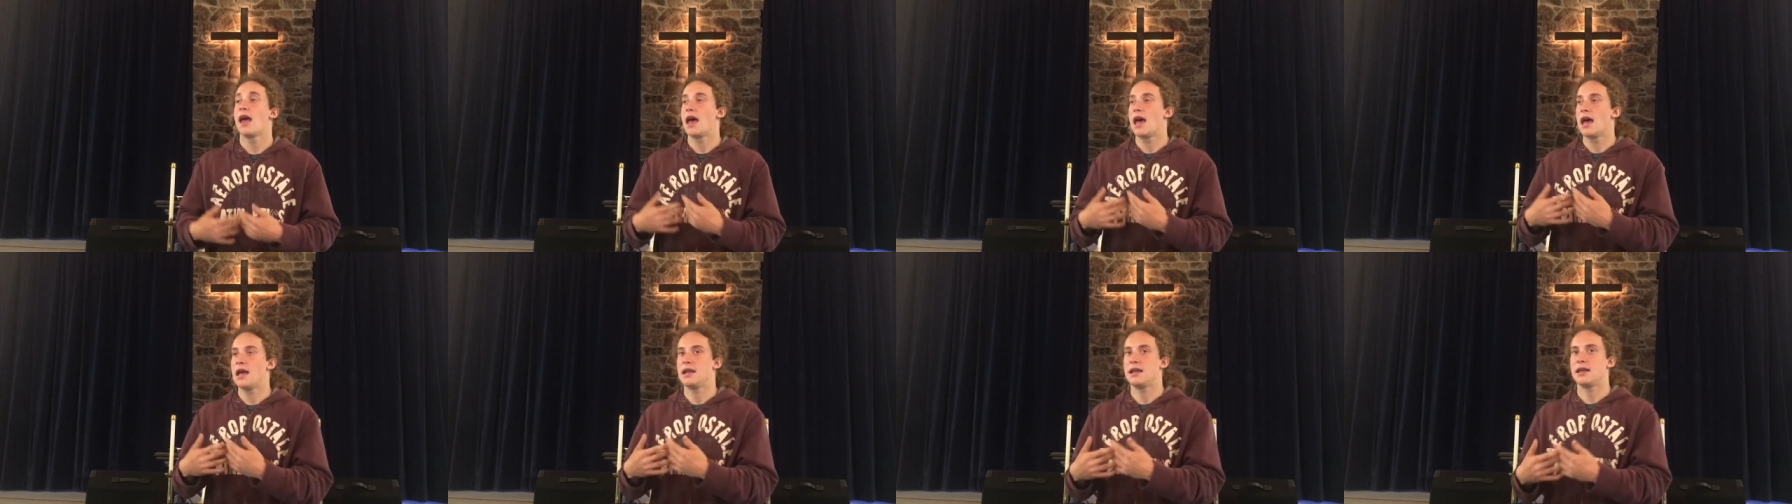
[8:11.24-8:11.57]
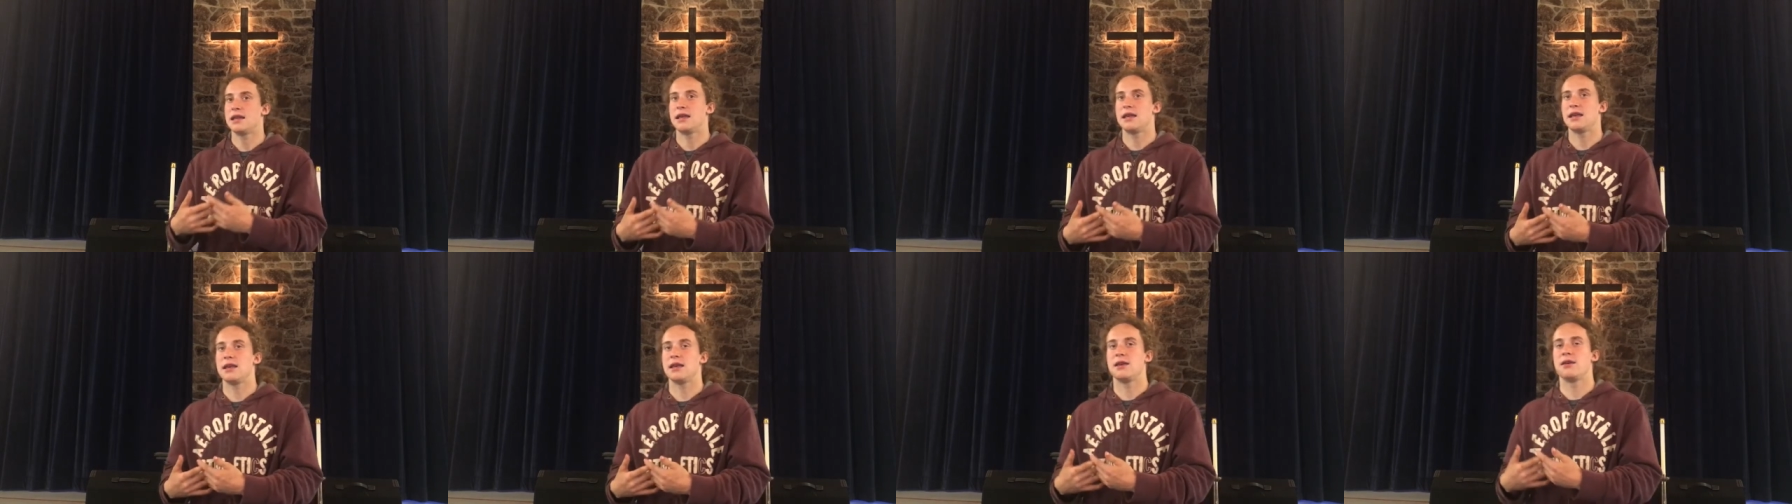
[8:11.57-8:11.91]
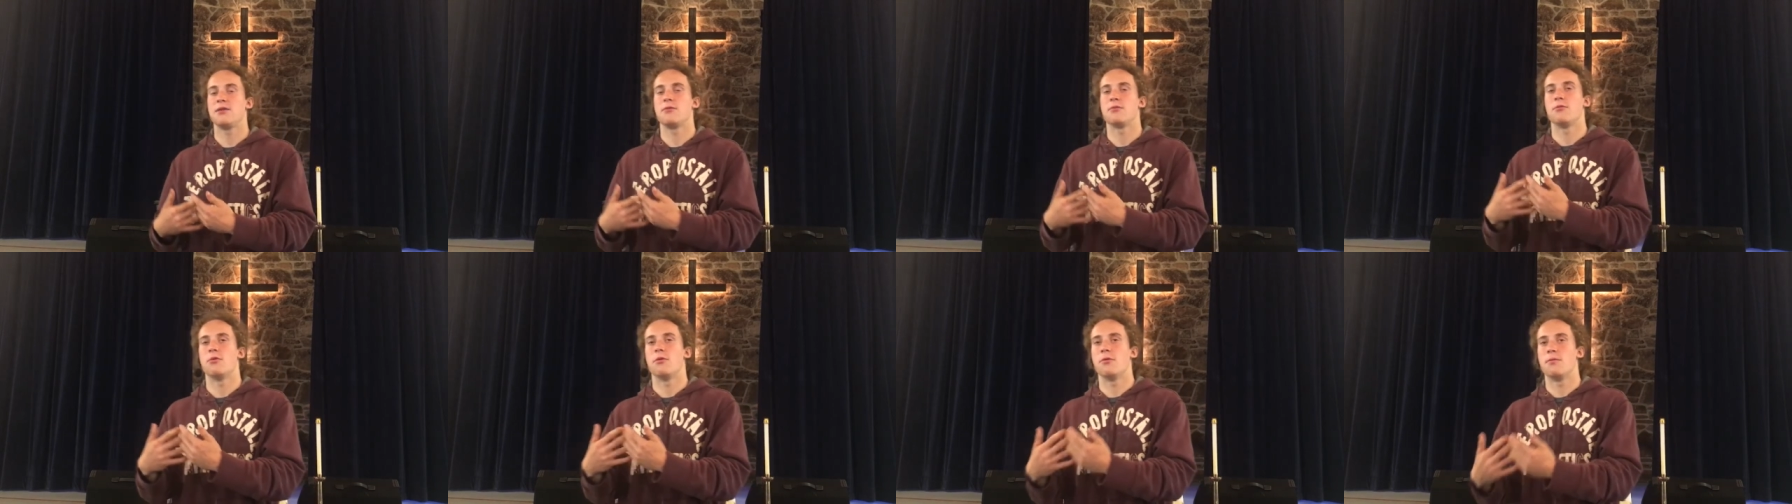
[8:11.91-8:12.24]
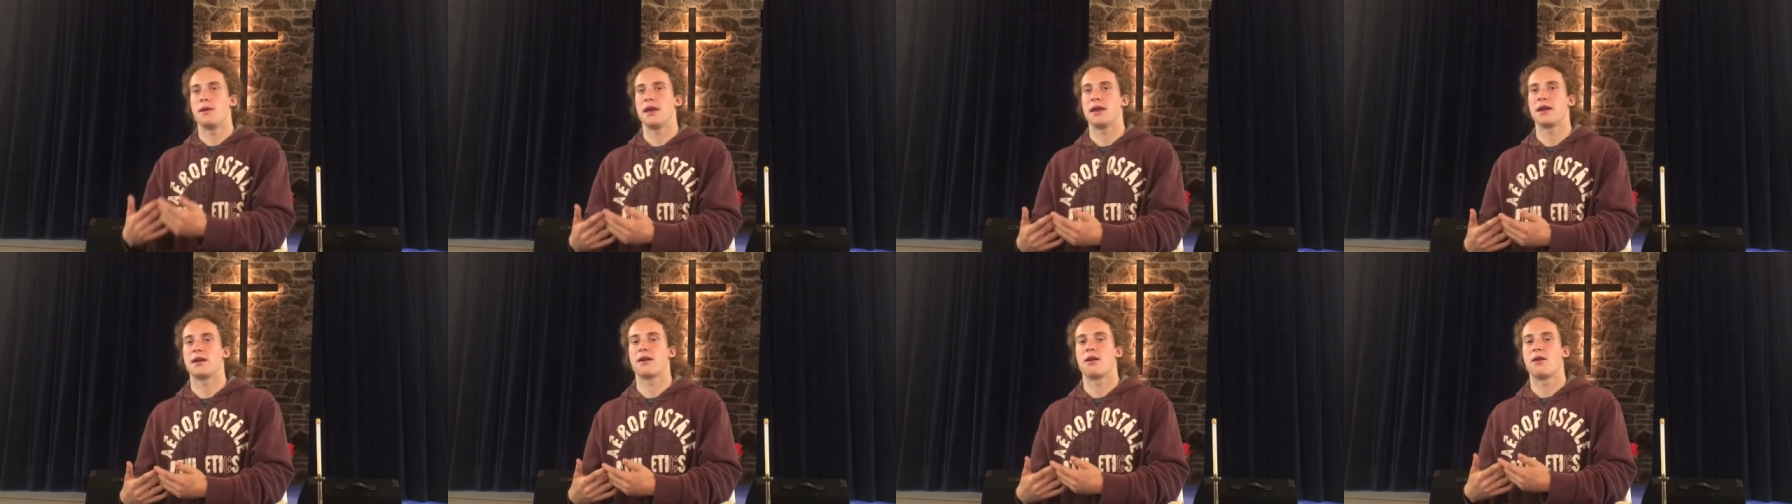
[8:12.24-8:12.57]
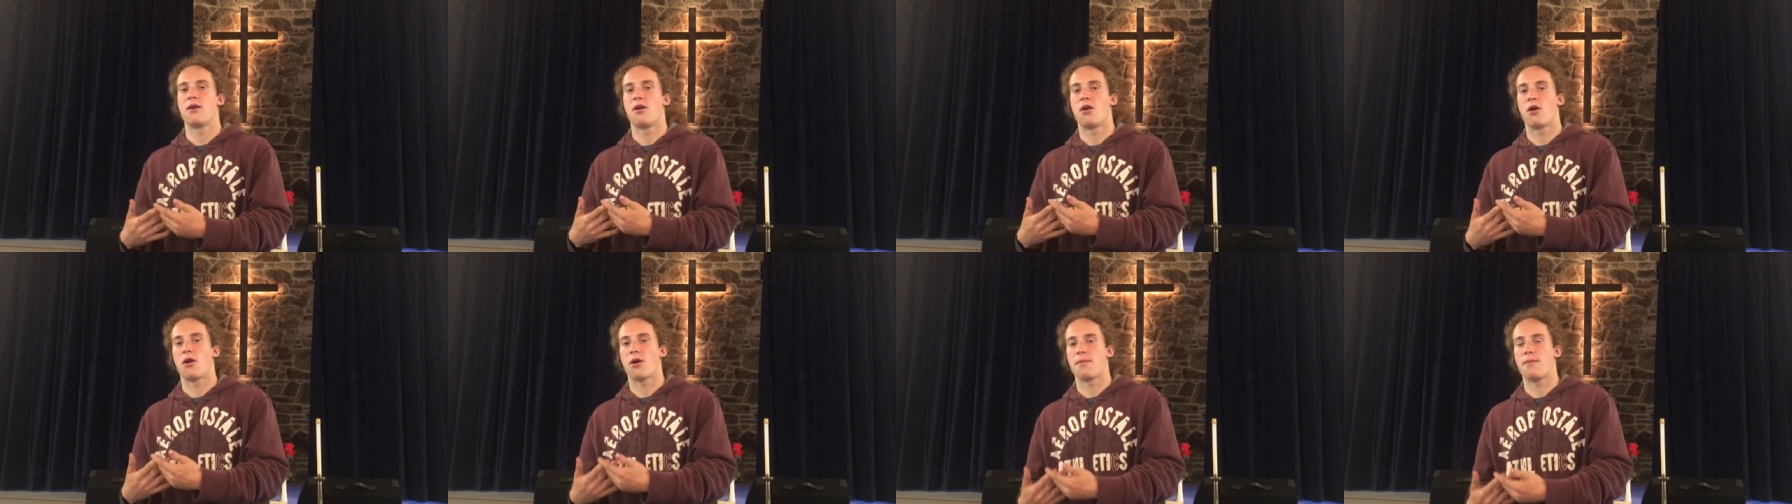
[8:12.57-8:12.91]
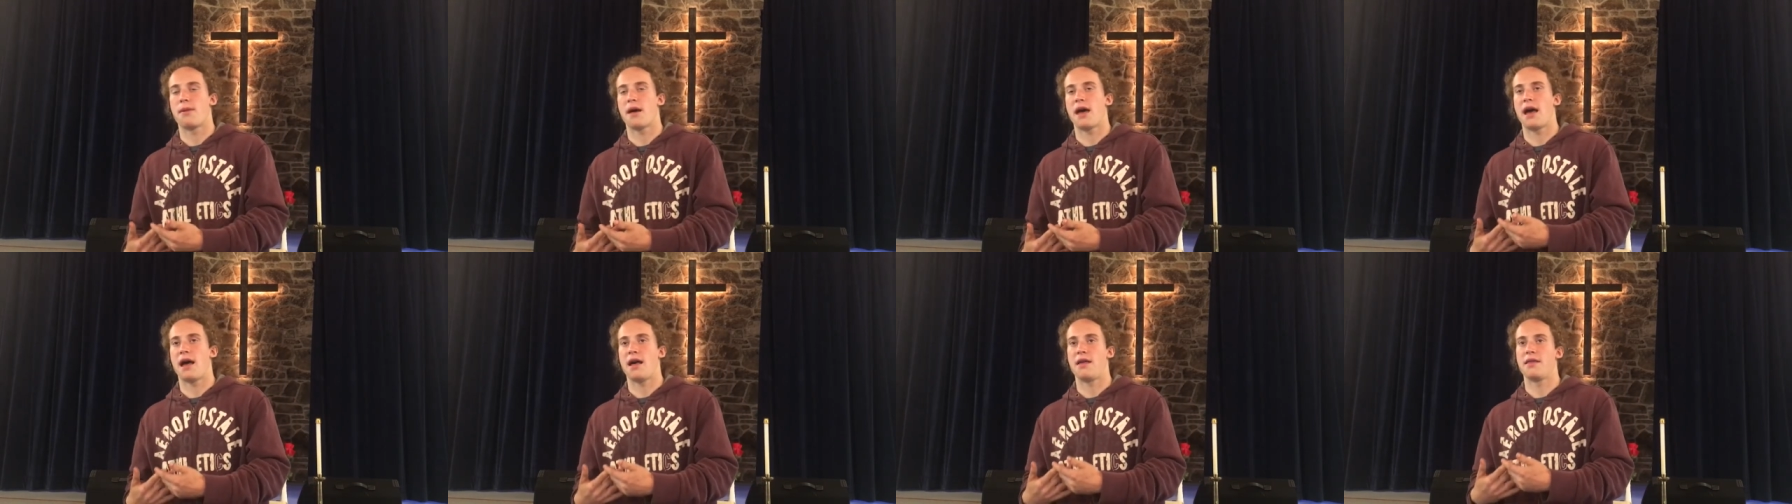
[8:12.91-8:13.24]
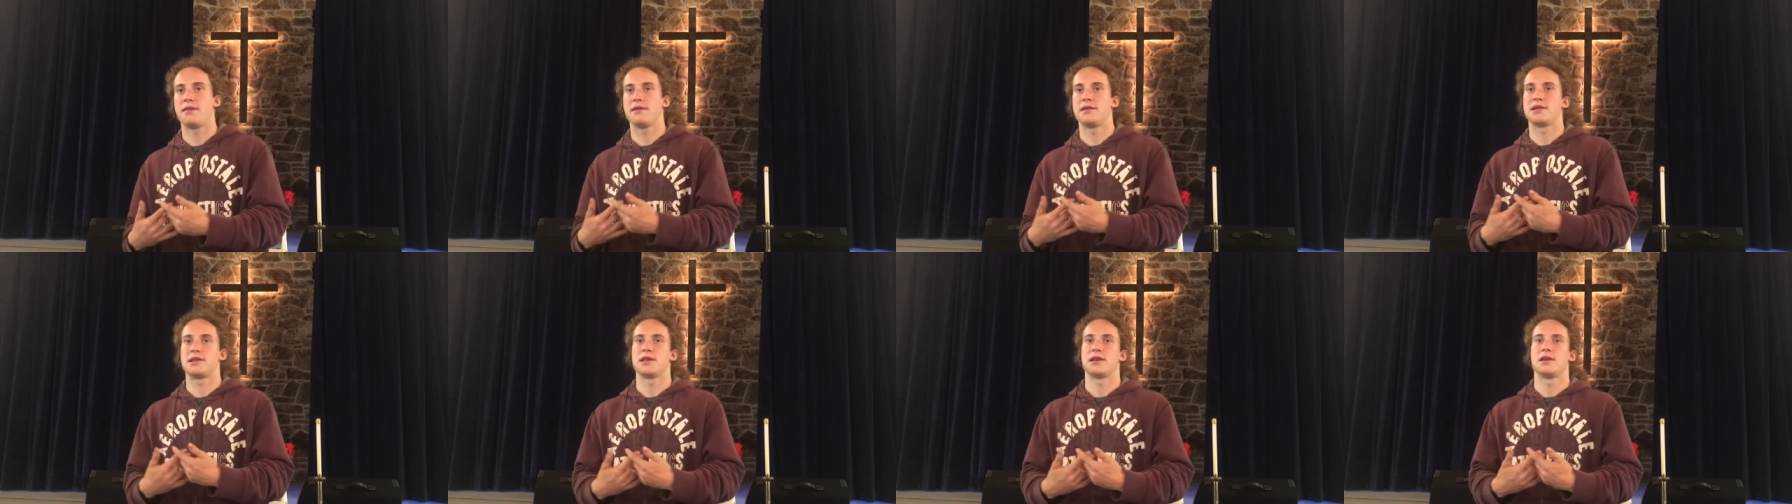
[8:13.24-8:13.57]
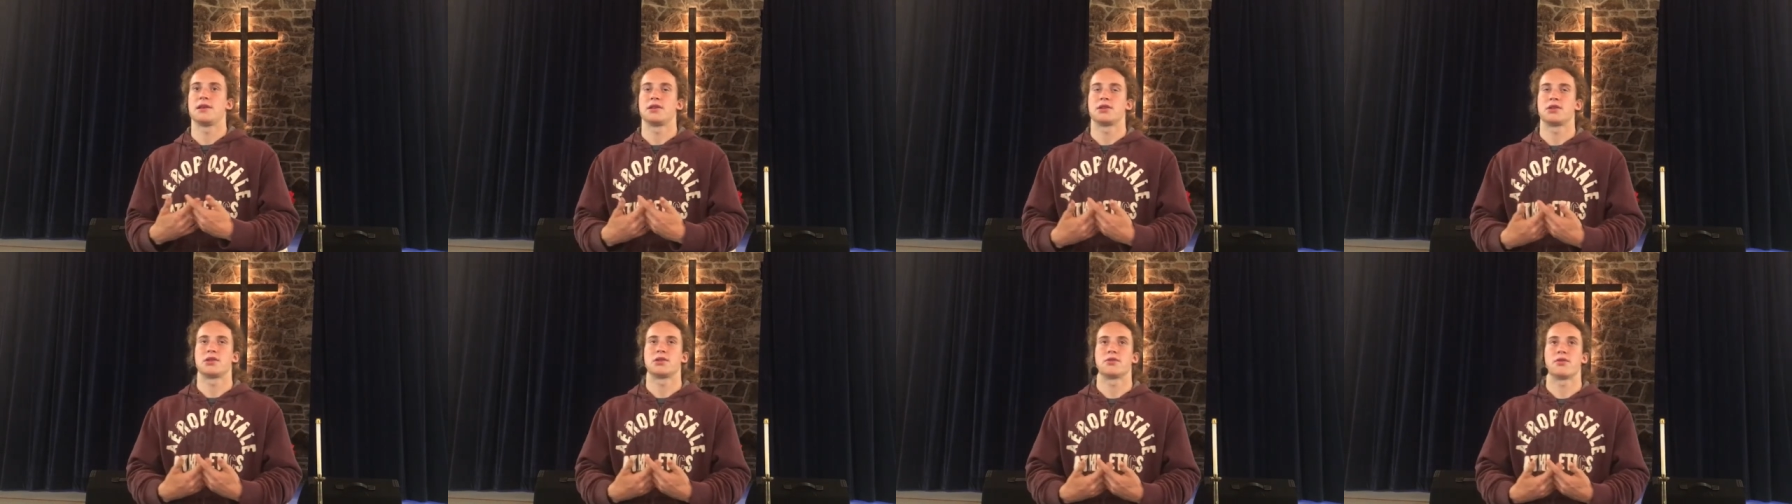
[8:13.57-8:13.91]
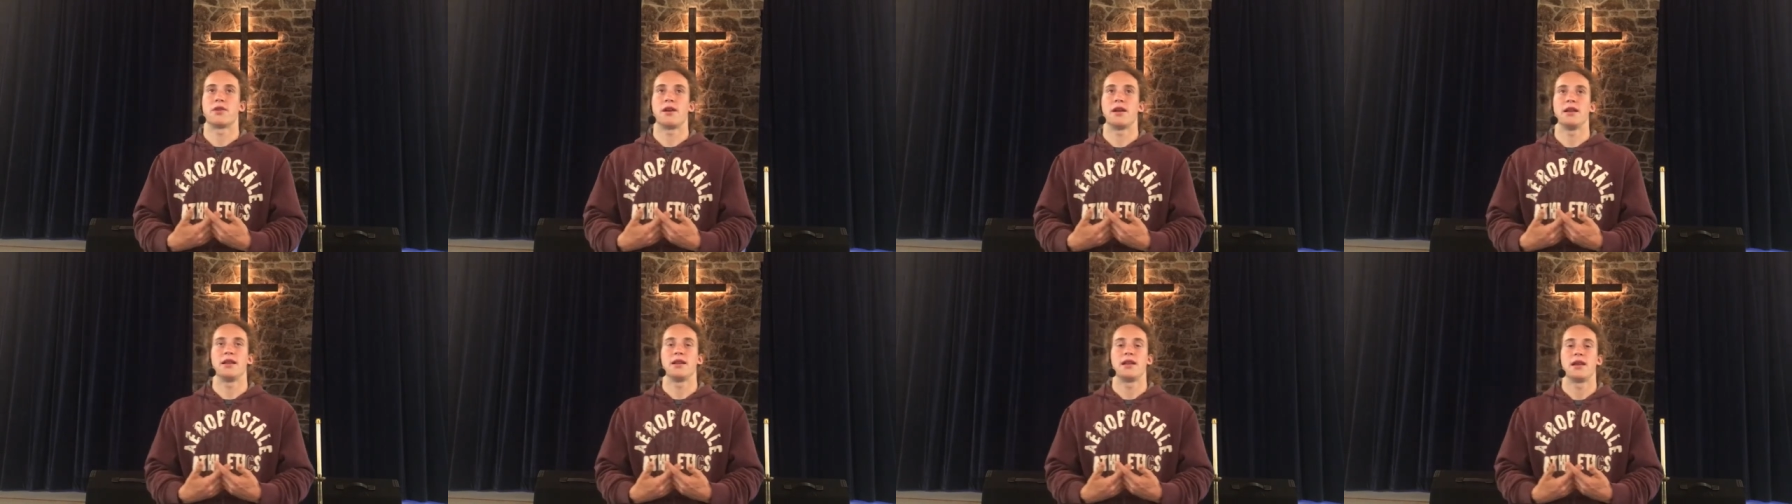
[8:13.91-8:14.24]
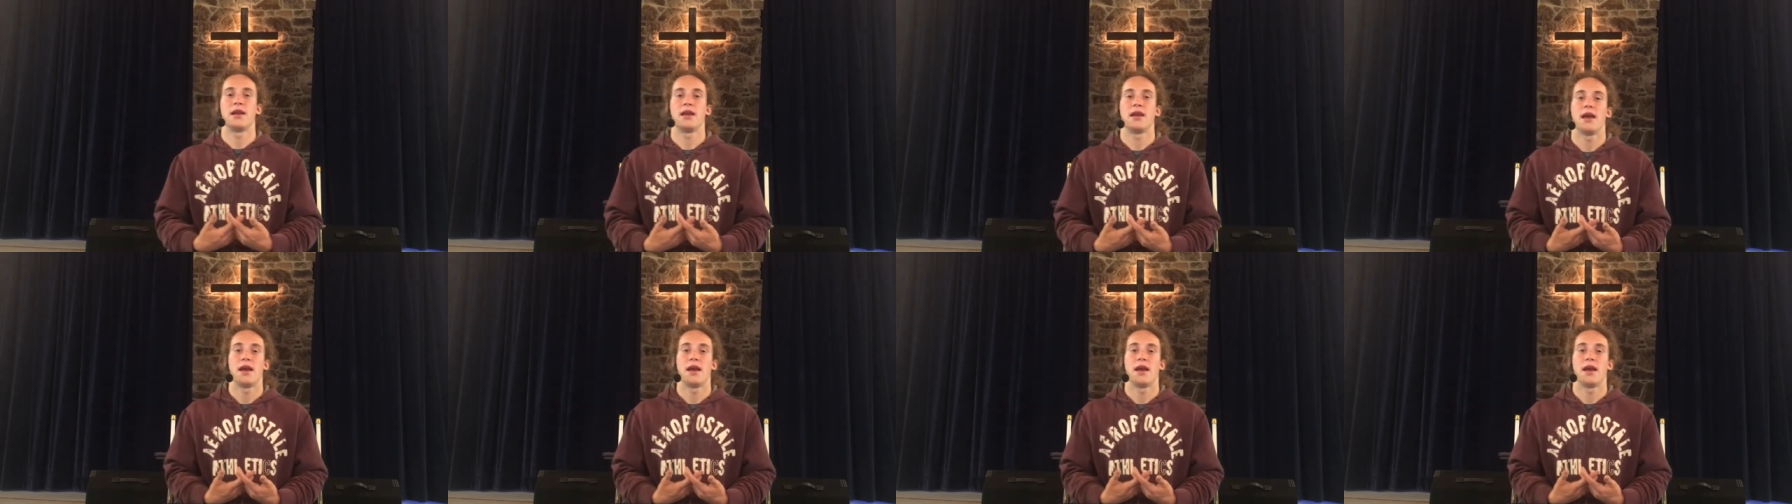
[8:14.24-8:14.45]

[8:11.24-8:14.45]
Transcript: and He will make our paths straight.